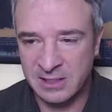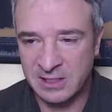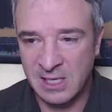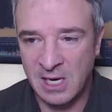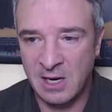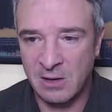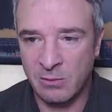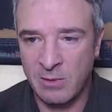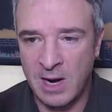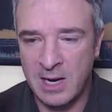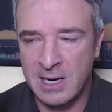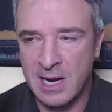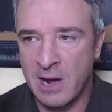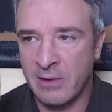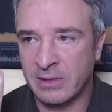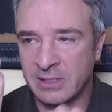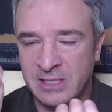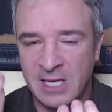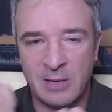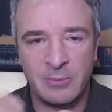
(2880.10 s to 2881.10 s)
say right
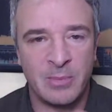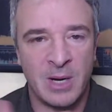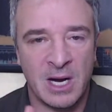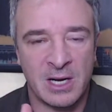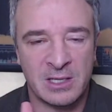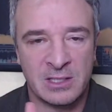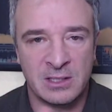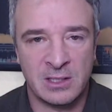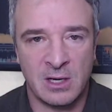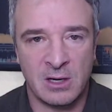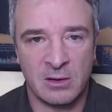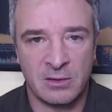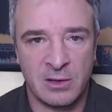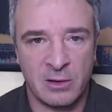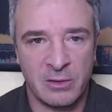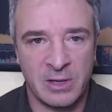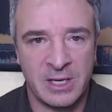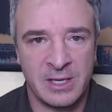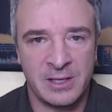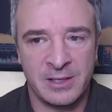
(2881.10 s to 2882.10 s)
now at ten bucks there,
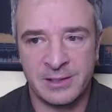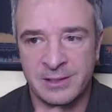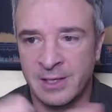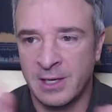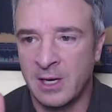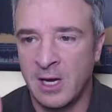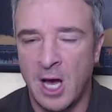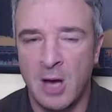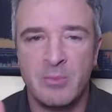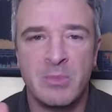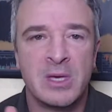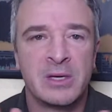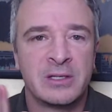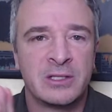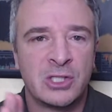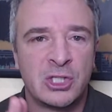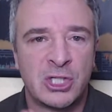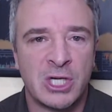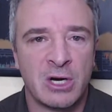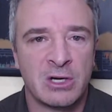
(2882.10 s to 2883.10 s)
there is a
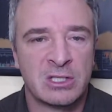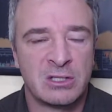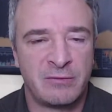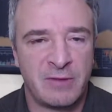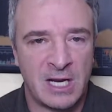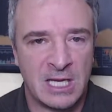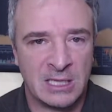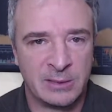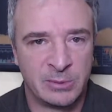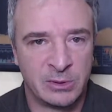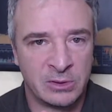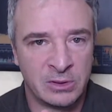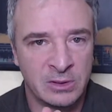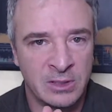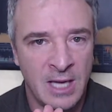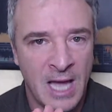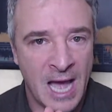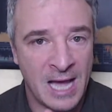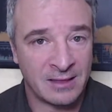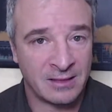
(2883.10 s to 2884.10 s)
million shares
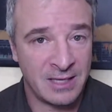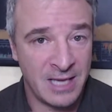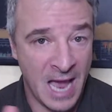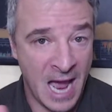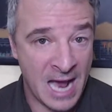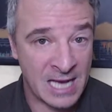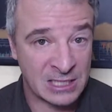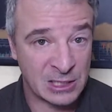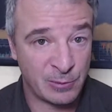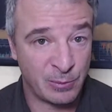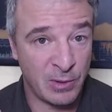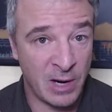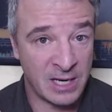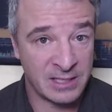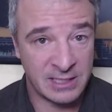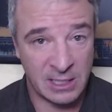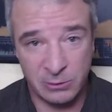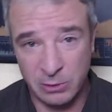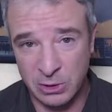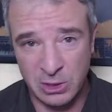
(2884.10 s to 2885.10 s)
available at the ask
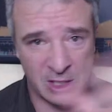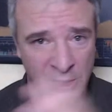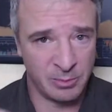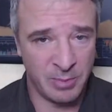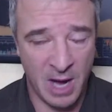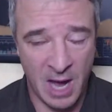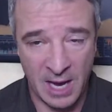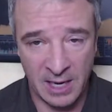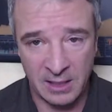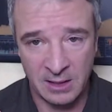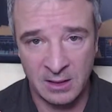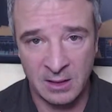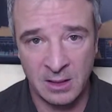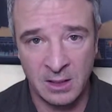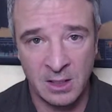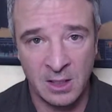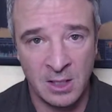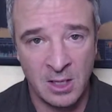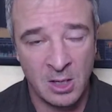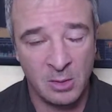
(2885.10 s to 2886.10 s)
price. That's what you could buy.
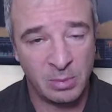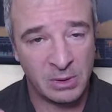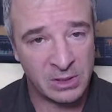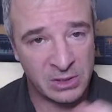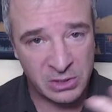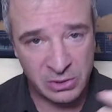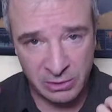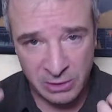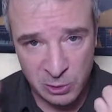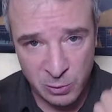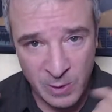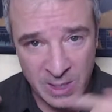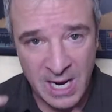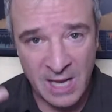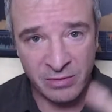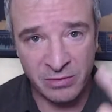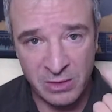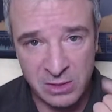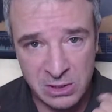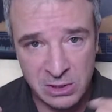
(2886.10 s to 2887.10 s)
But as soon as we
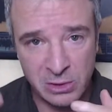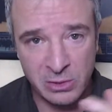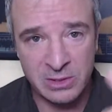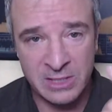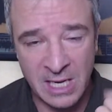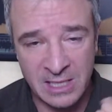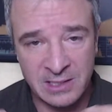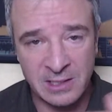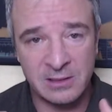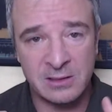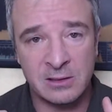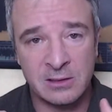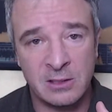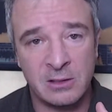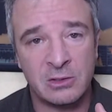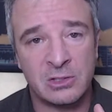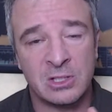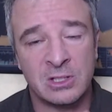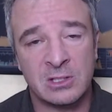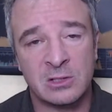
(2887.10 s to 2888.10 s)
get this news as
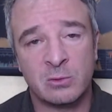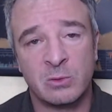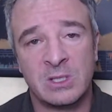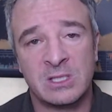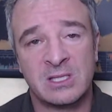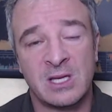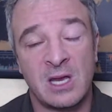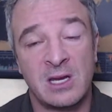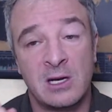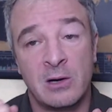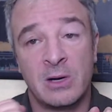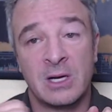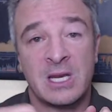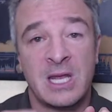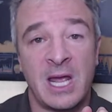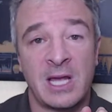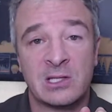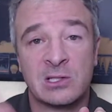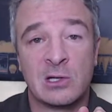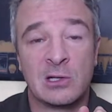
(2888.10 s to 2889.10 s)
institutions, we say, you know what,
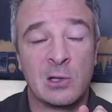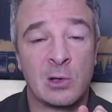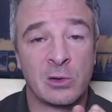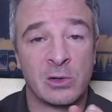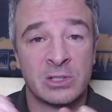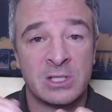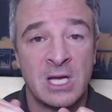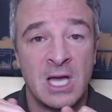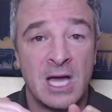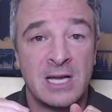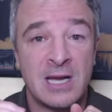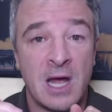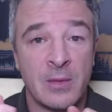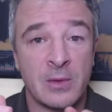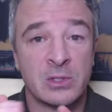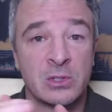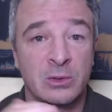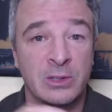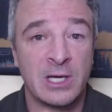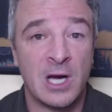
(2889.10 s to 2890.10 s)
cancel all orders, and now
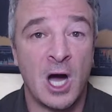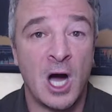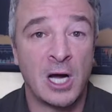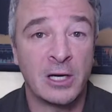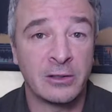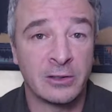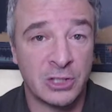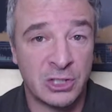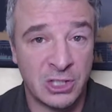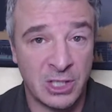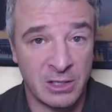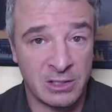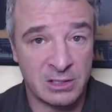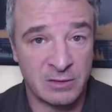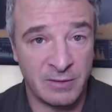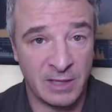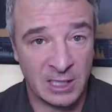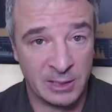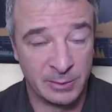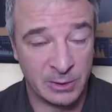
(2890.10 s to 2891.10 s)
there's only a hundred shares
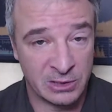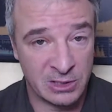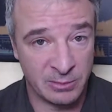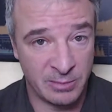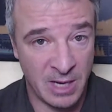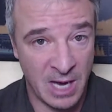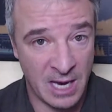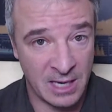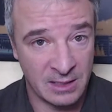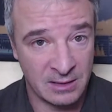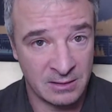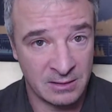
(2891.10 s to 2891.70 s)
available to buy.